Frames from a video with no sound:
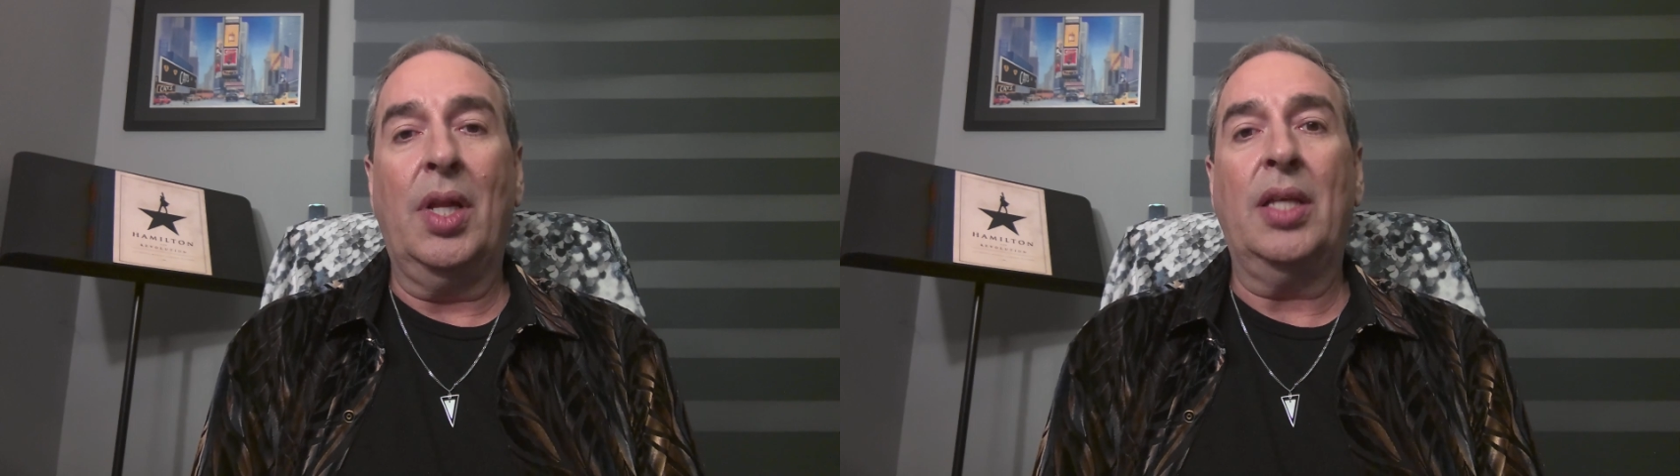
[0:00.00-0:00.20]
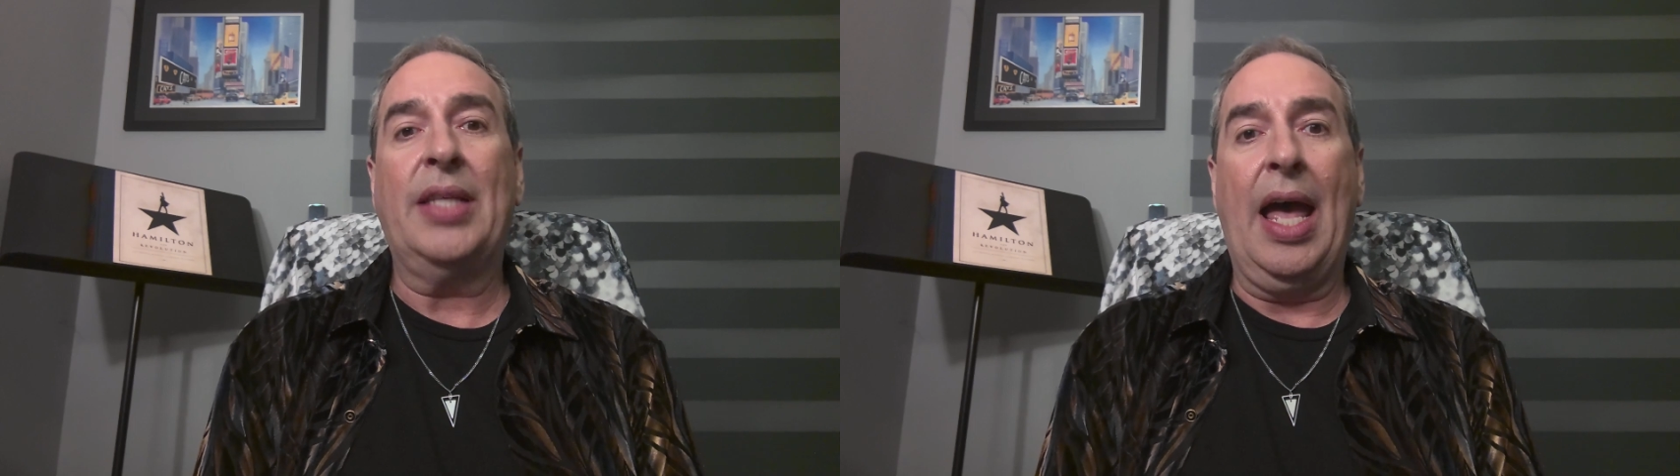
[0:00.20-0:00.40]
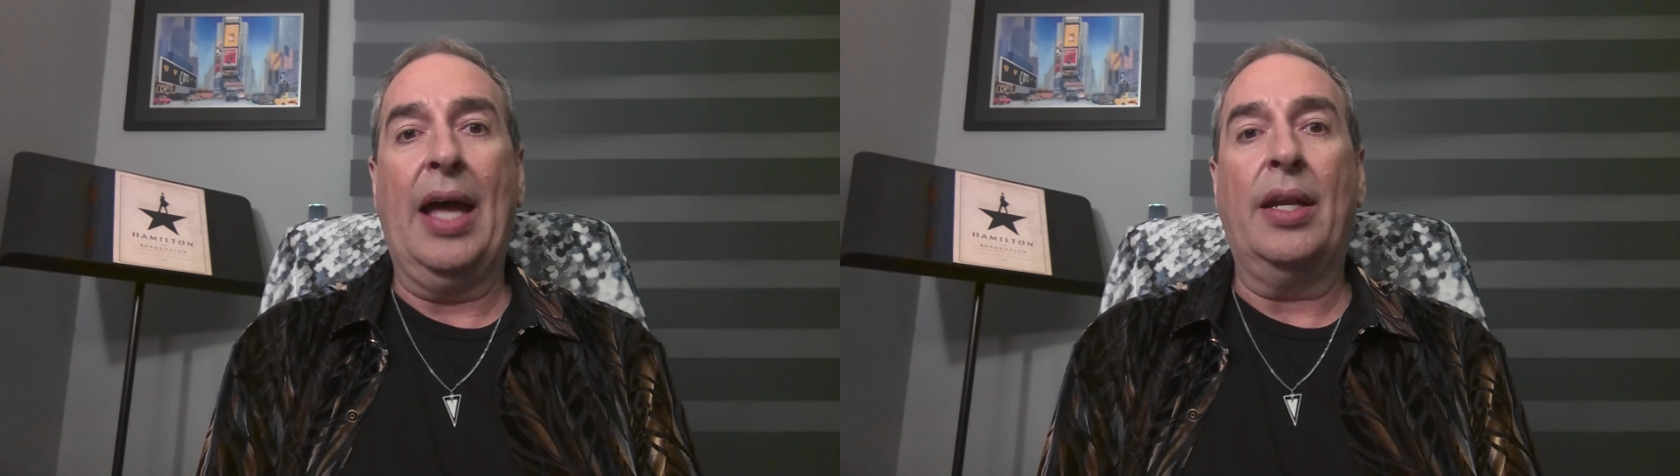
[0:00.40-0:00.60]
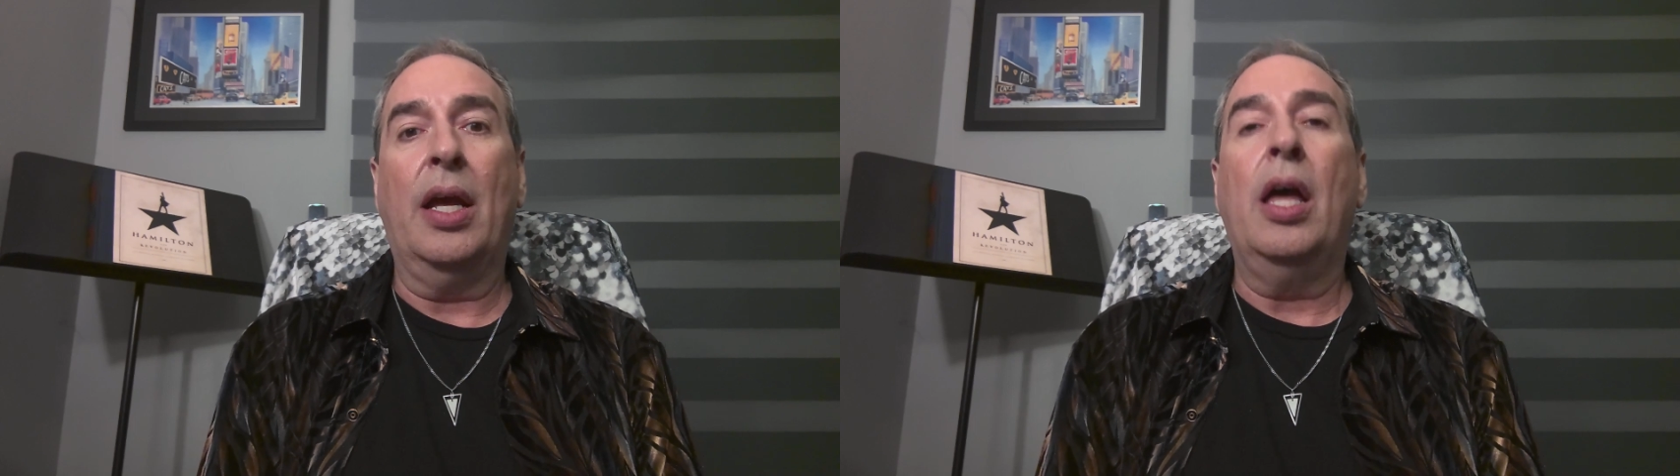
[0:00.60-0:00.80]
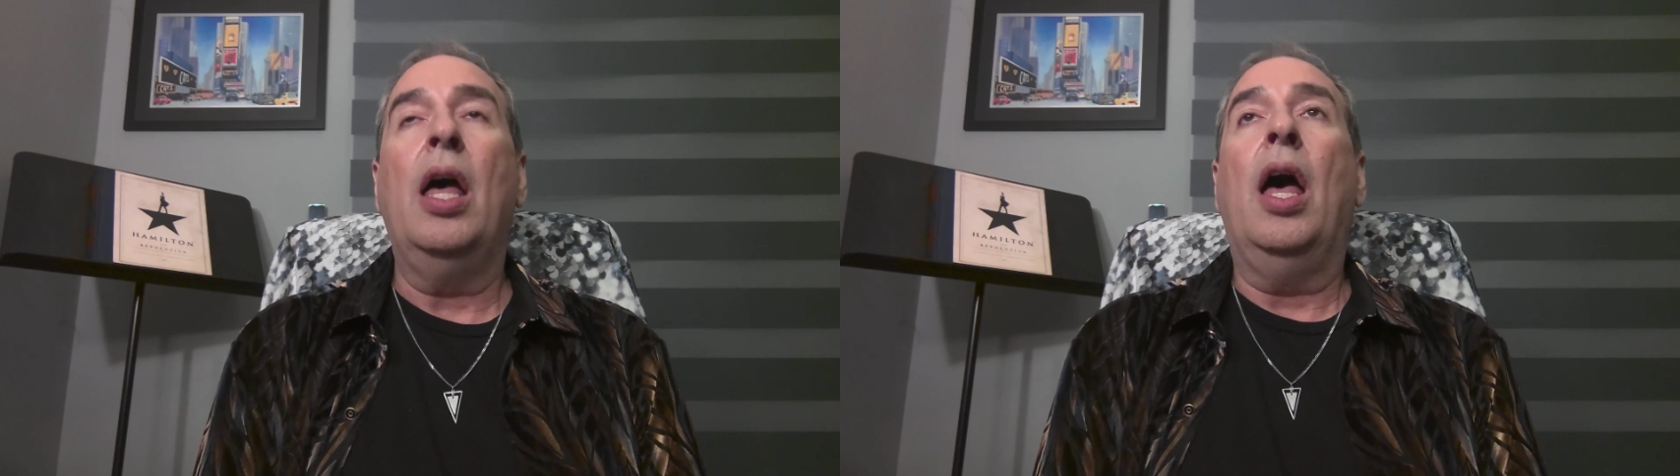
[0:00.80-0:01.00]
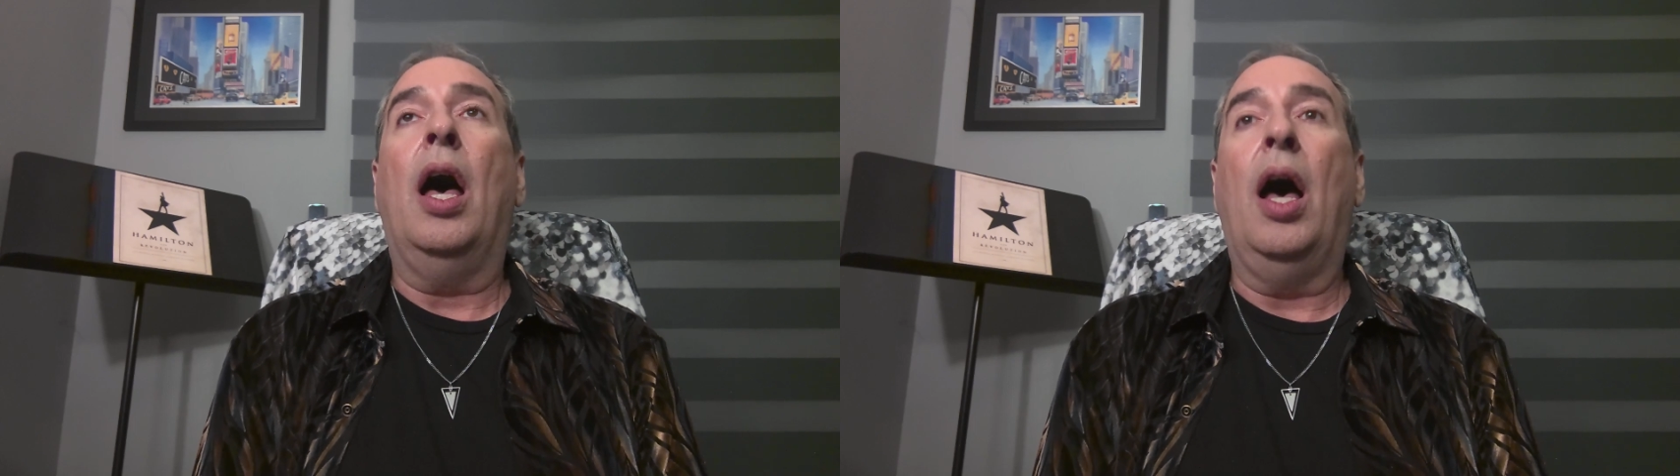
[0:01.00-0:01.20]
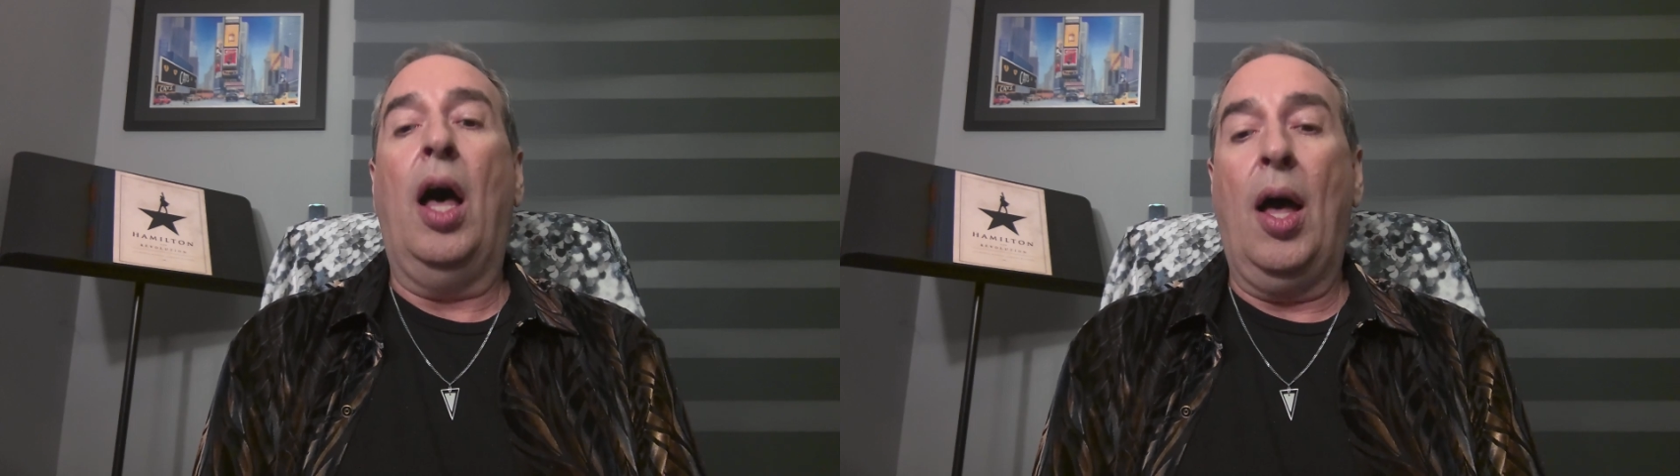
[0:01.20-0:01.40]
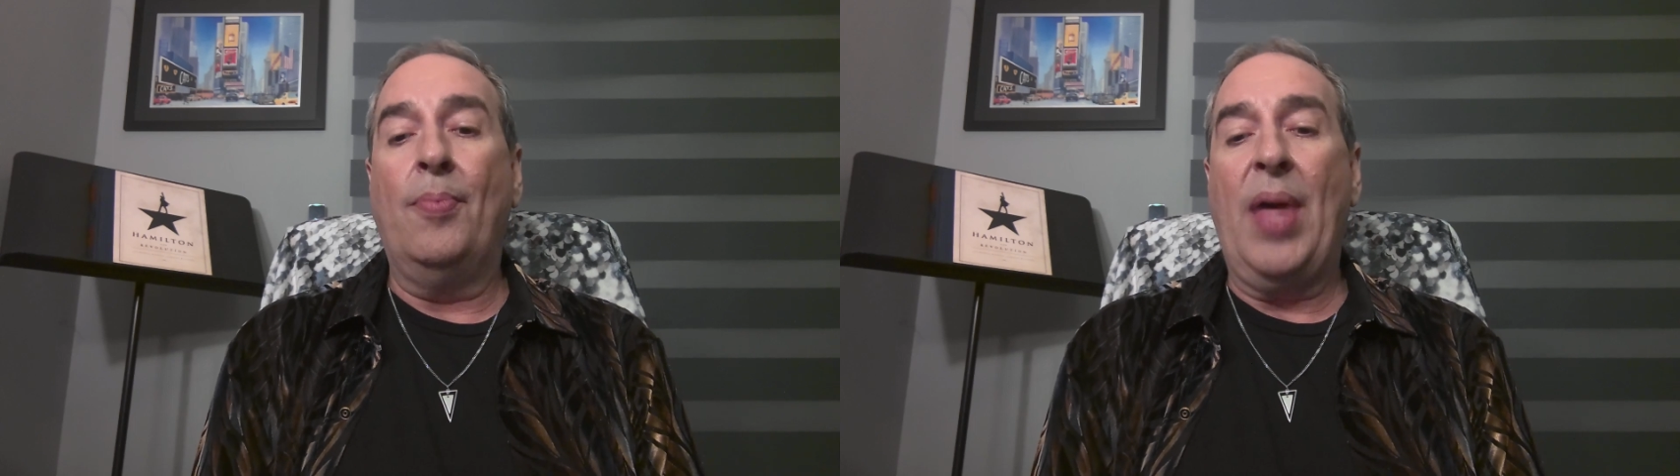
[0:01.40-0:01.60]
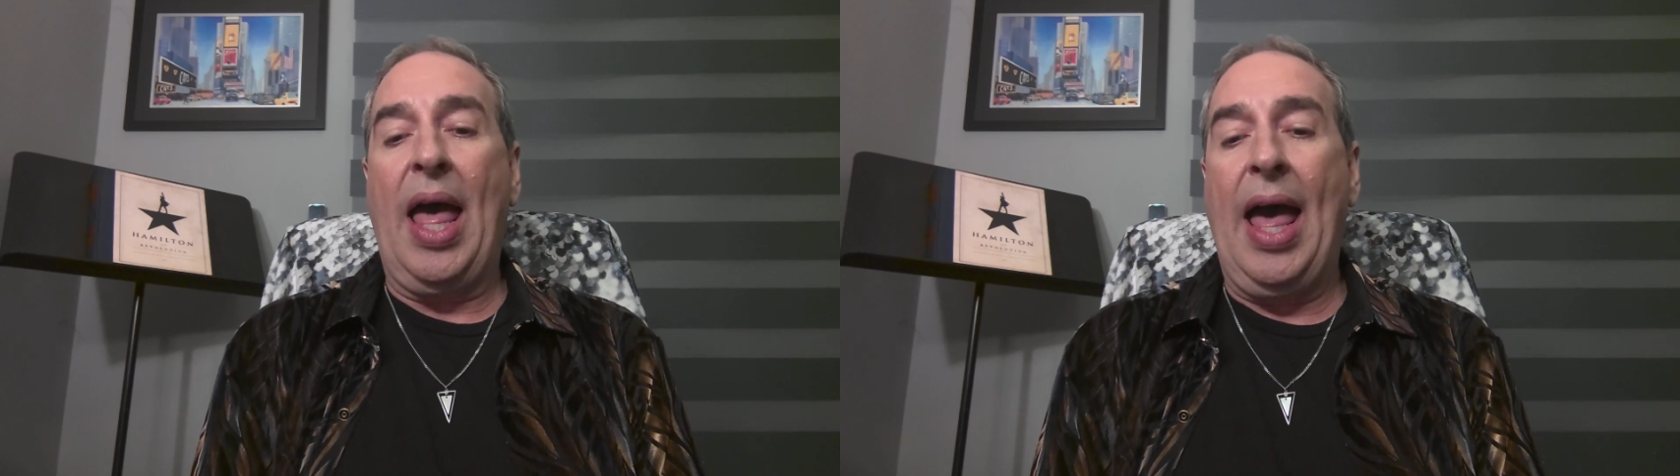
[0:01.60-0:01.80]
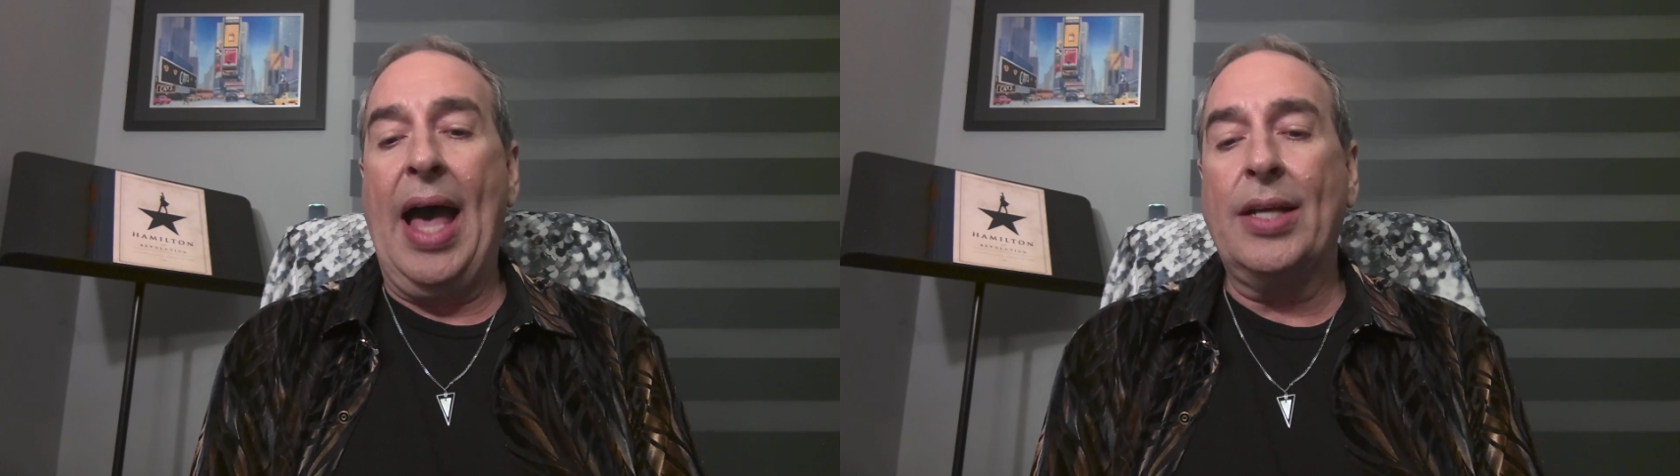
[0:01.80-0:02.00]
Sad.
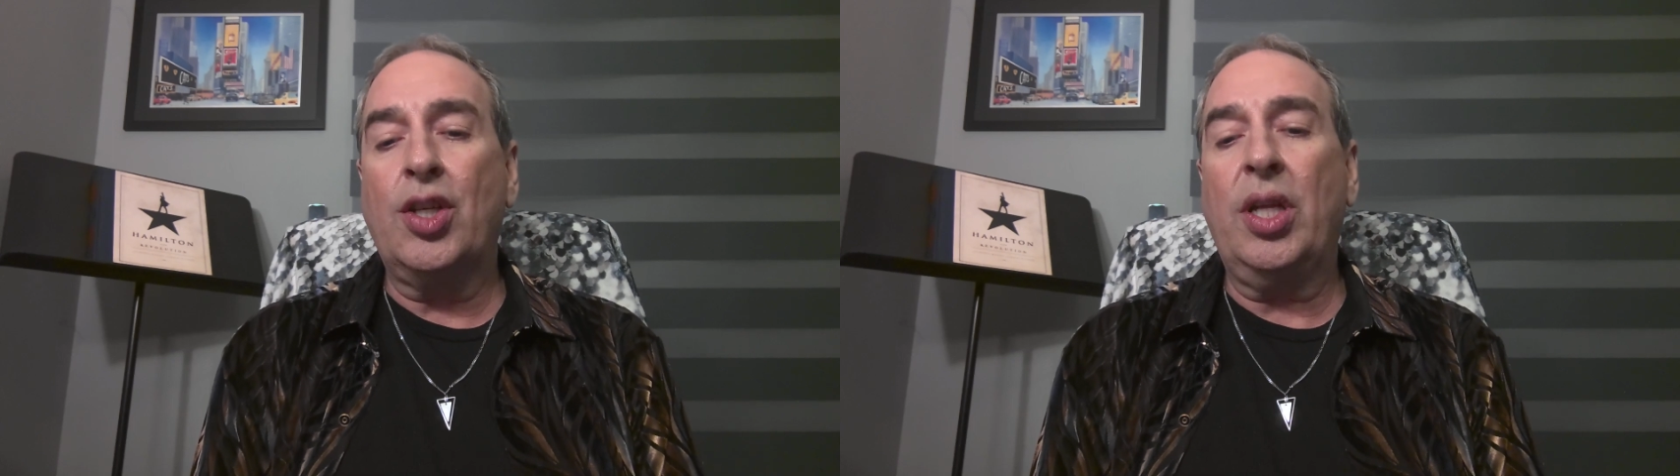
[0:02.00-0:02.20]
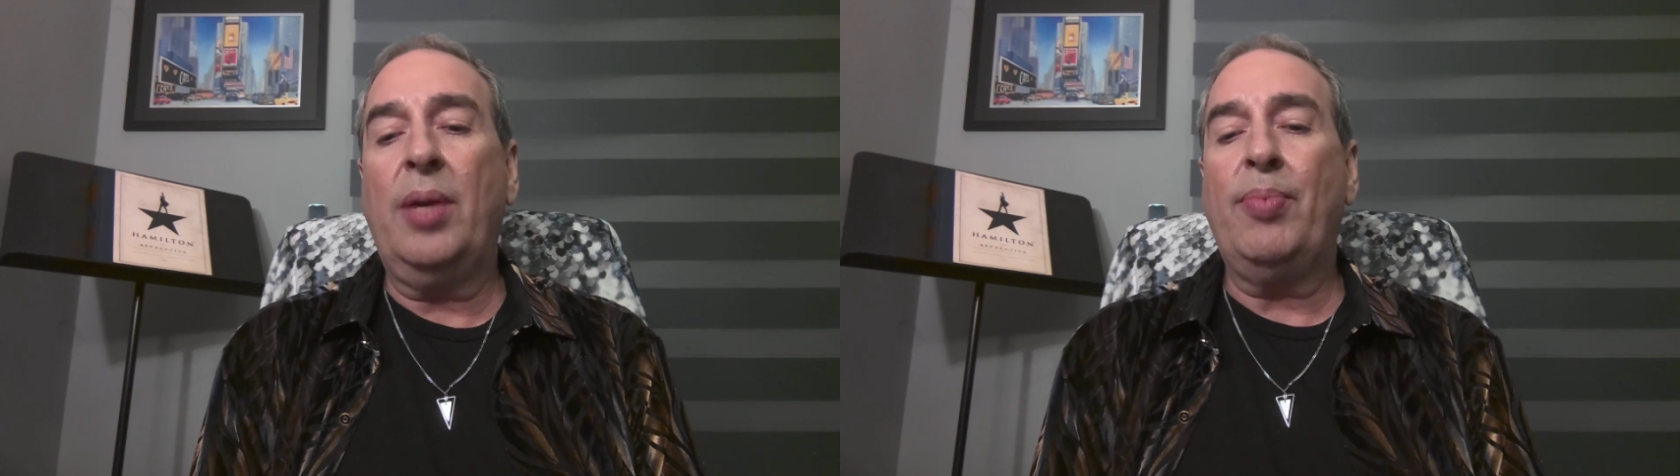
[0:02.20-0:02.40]
Ashley